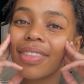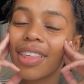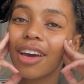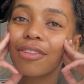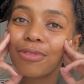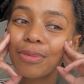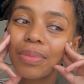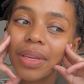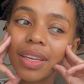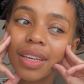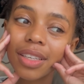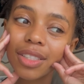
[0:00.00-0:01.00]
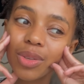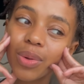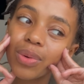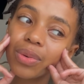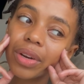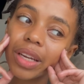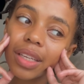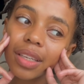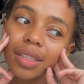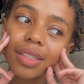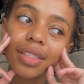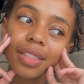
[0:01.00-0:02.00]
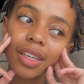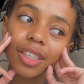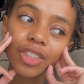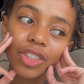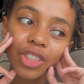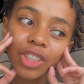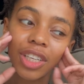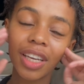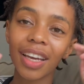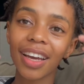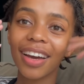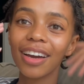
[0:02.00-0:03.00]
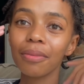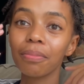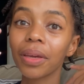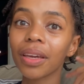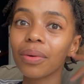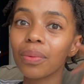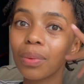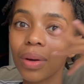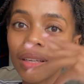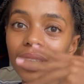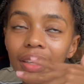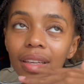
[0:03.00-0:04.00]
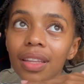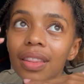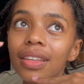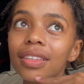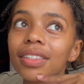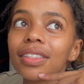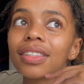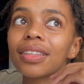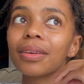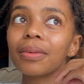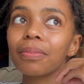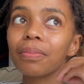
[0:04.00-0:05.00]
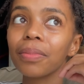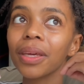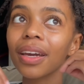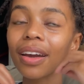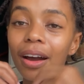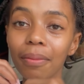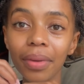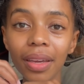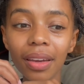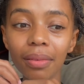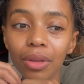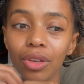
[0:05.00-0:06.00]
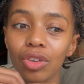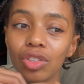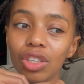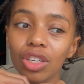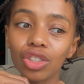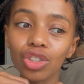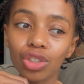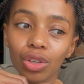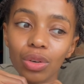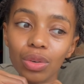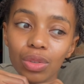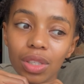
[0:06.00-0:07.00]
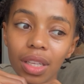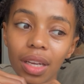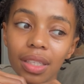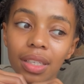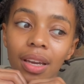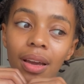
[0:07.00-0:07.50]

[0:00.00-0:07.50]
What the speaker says: That for me is already such a big win in this becoming, because it shows that